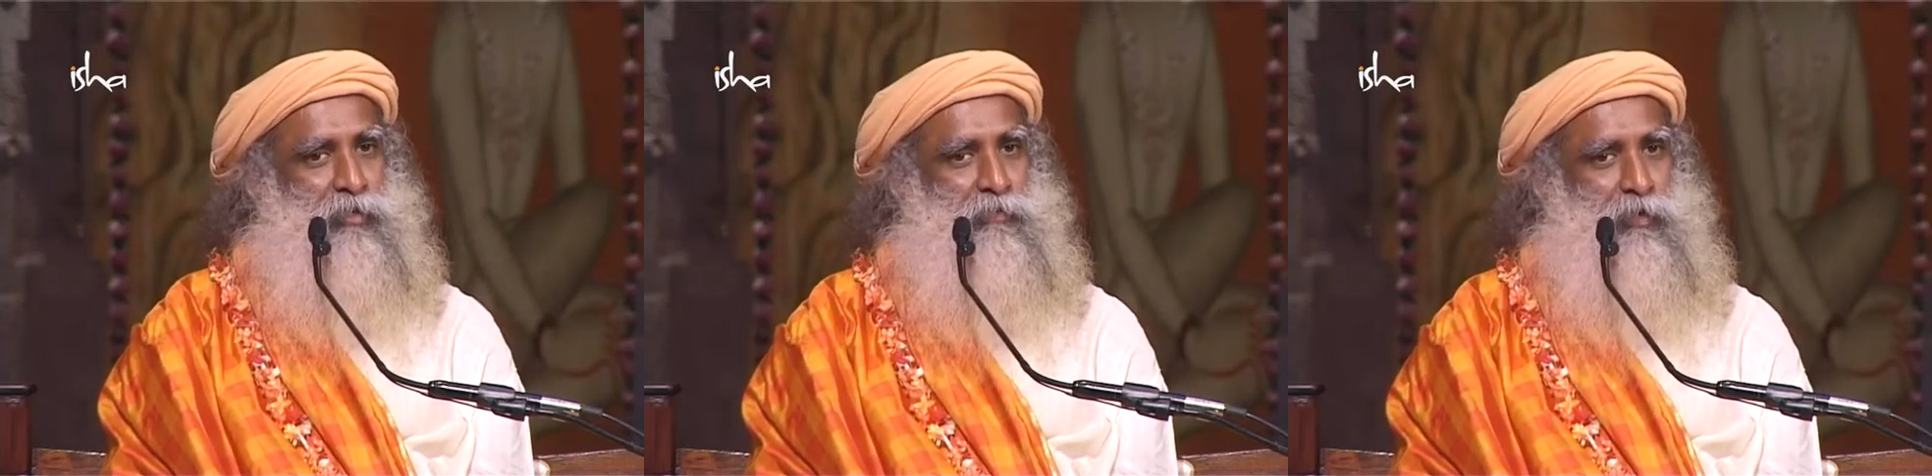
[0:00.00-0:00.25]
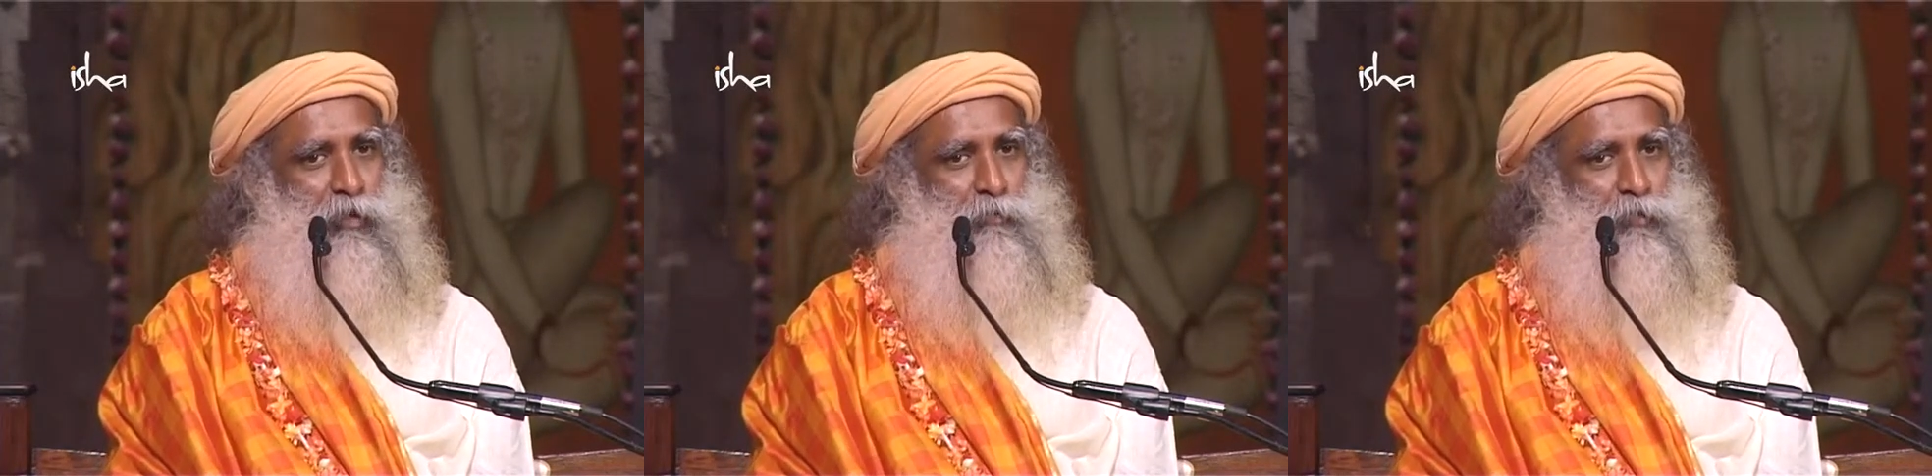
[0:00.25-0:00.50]

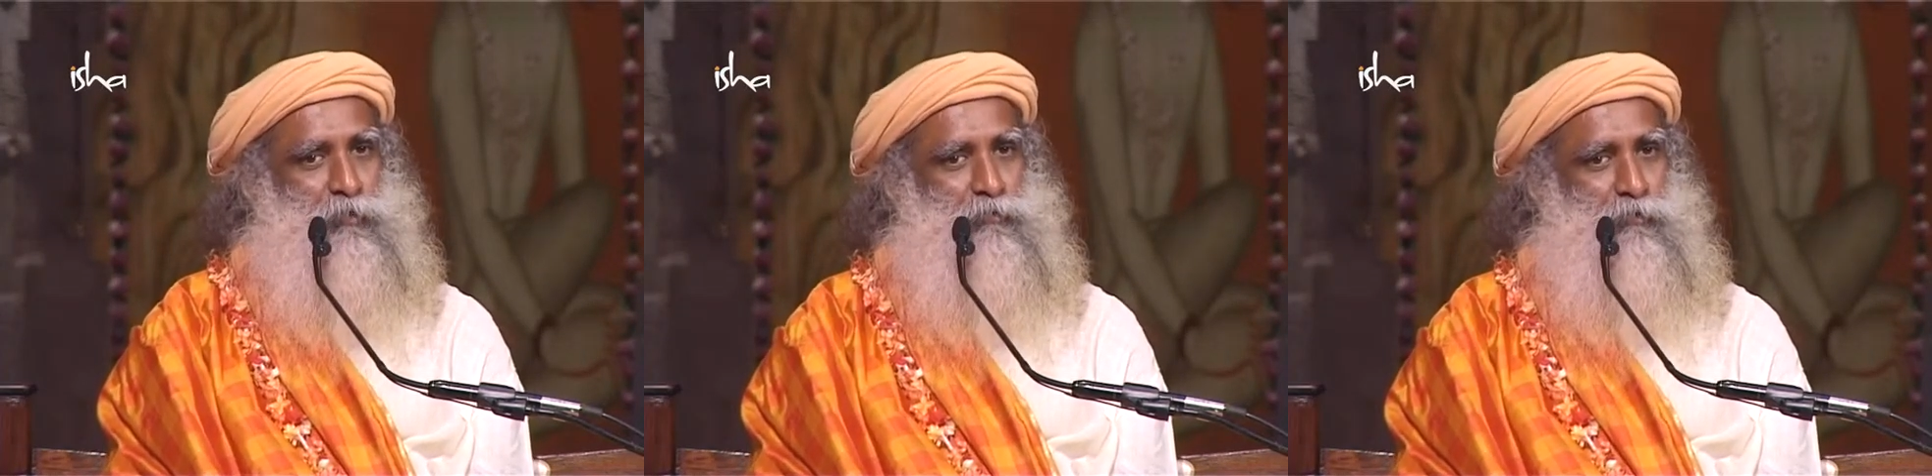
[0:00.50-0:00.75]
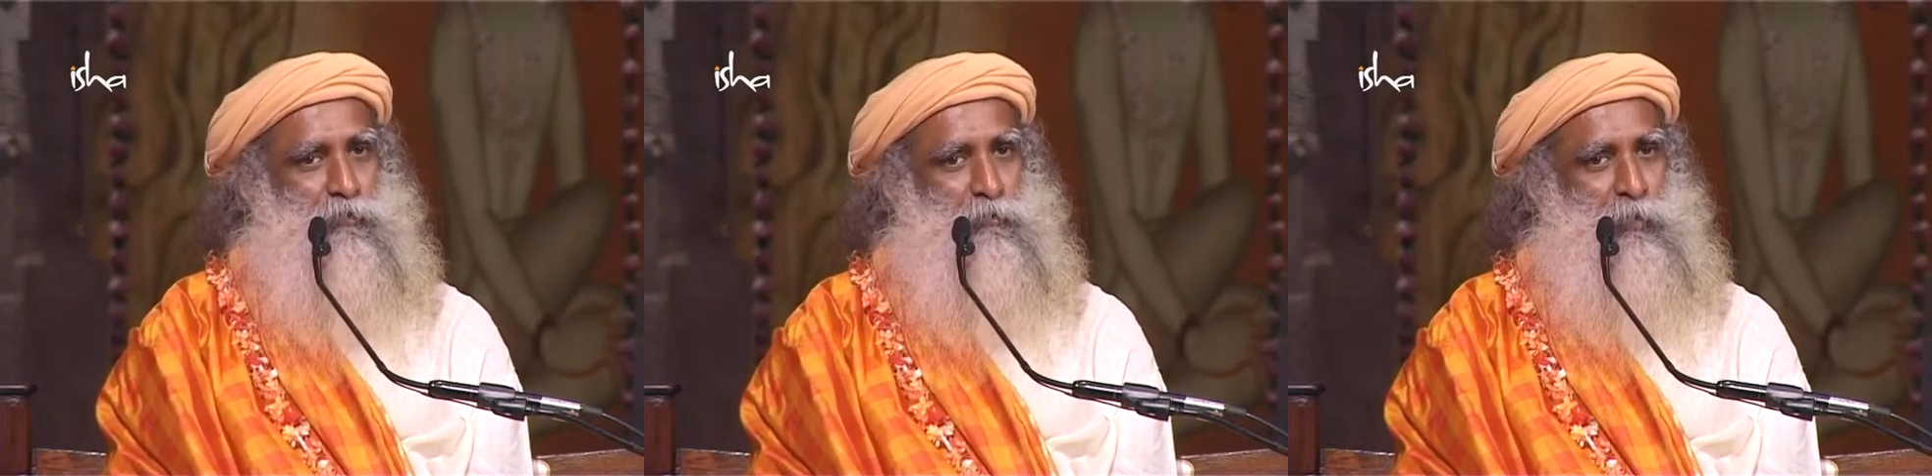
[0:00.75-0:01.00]
for almost
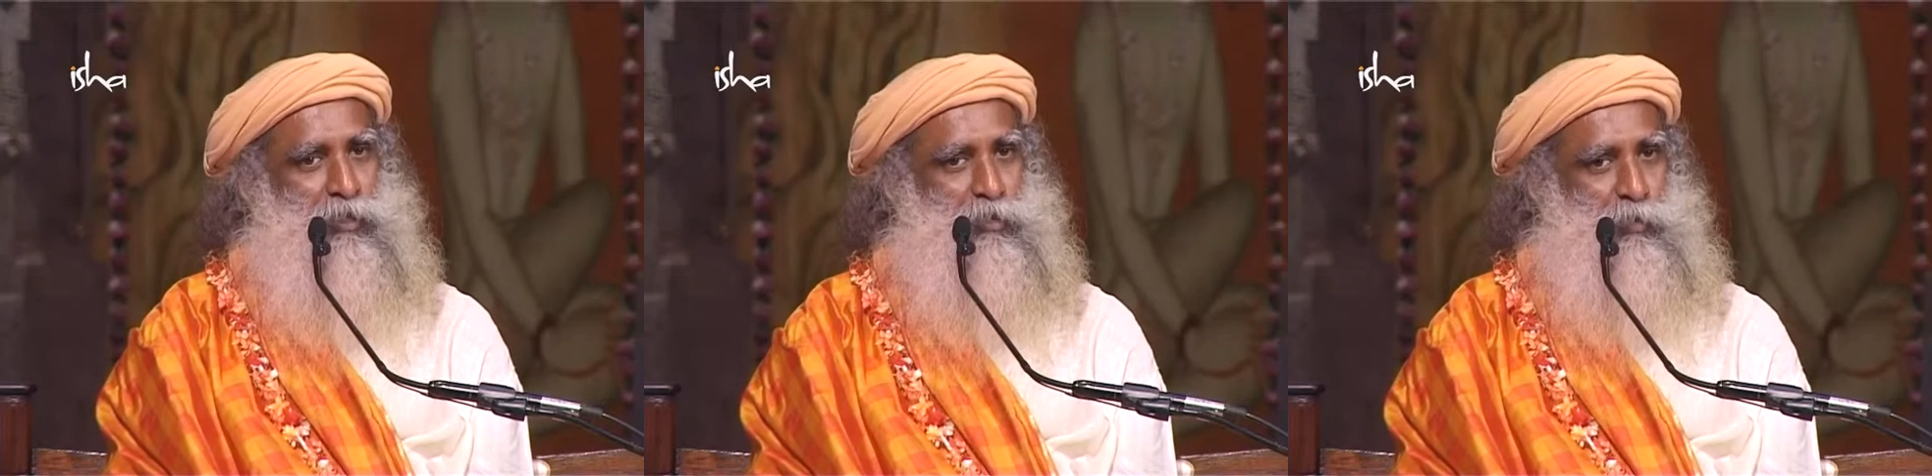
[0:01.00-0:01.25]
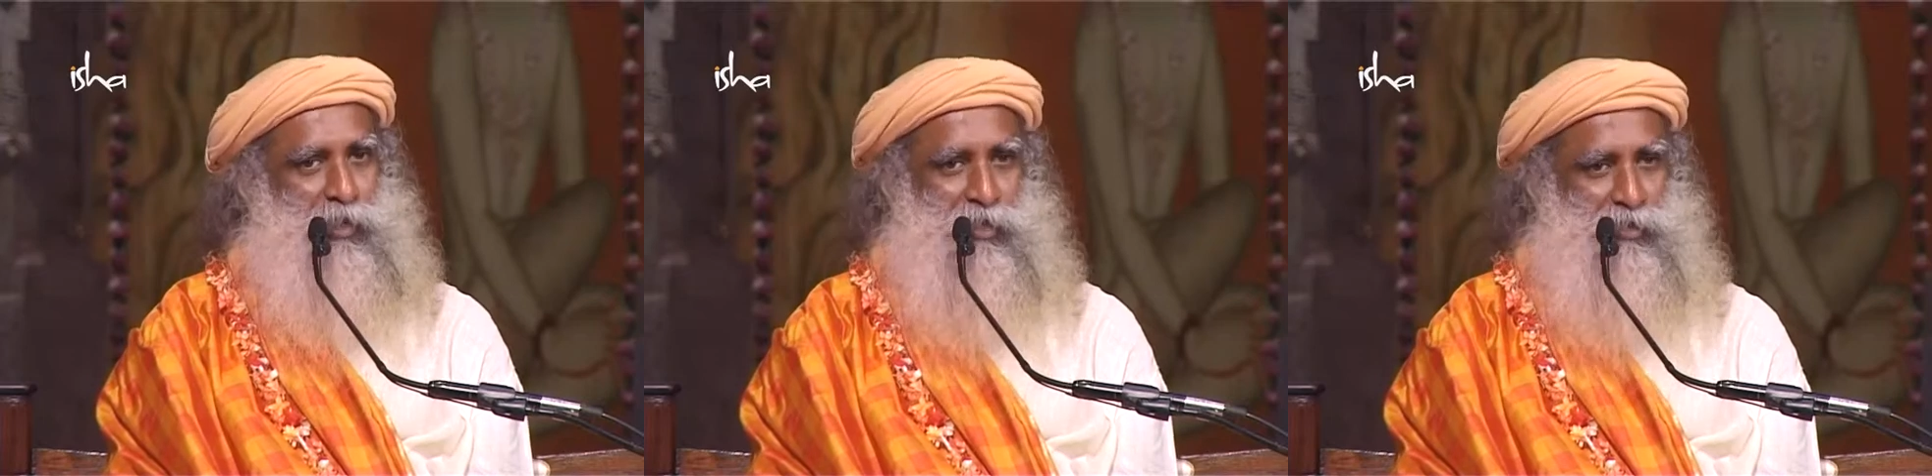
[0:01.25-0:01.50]
4 months
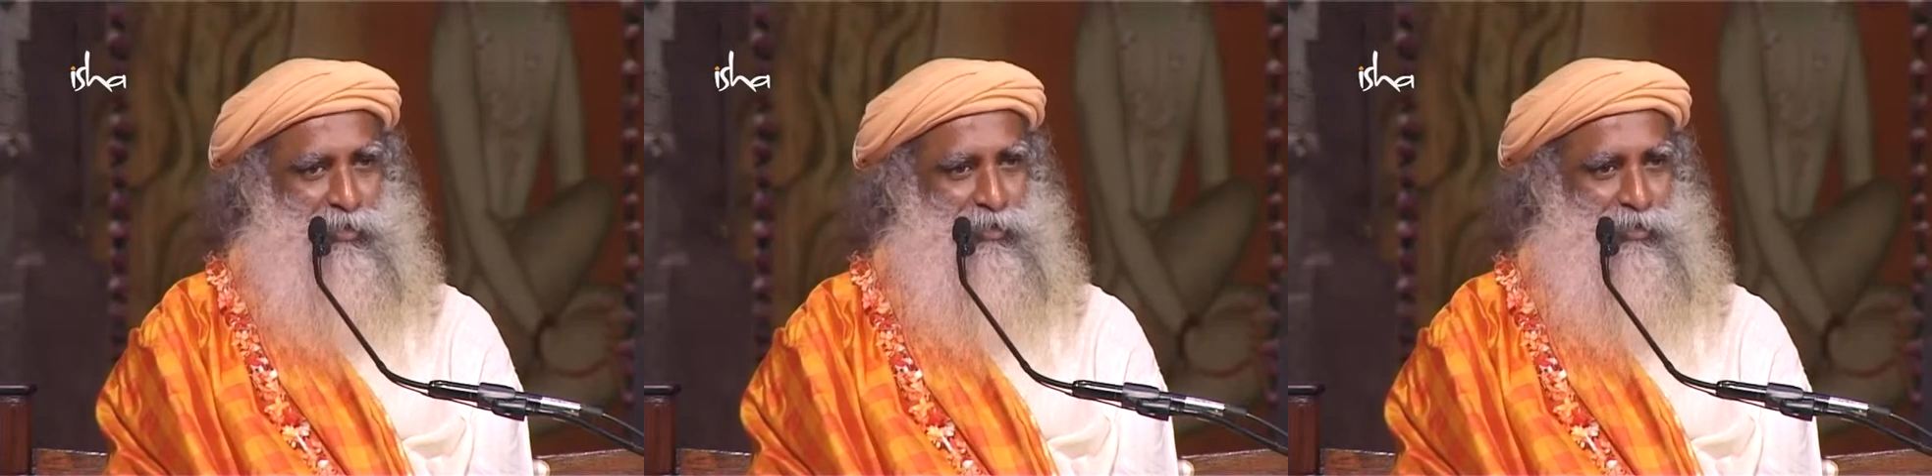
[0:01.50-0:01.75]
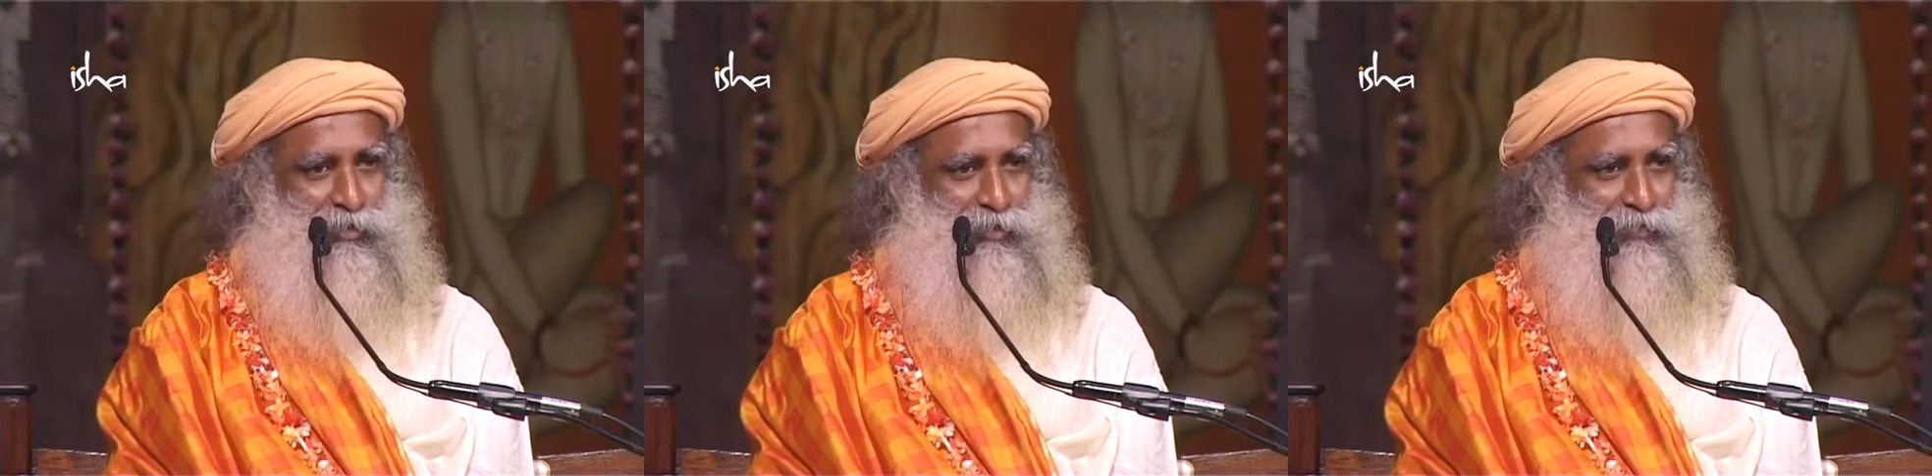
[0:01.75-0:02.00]

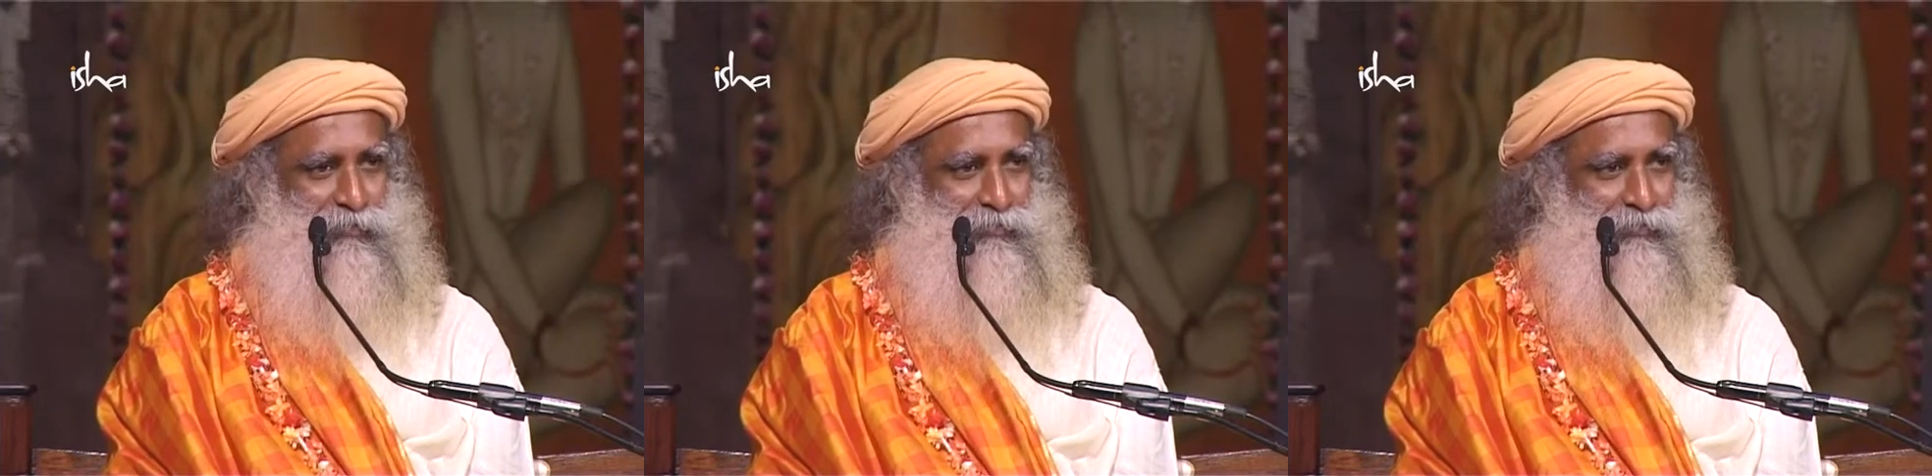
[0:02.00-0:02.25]
plus